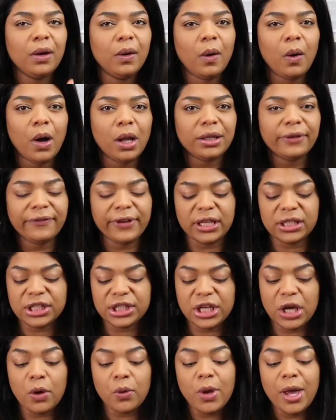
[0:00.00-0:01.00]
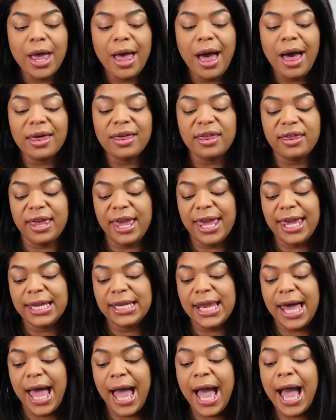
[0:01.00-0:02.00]
all of it. So
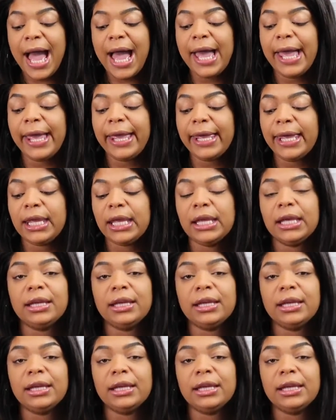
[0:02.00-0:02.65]
then I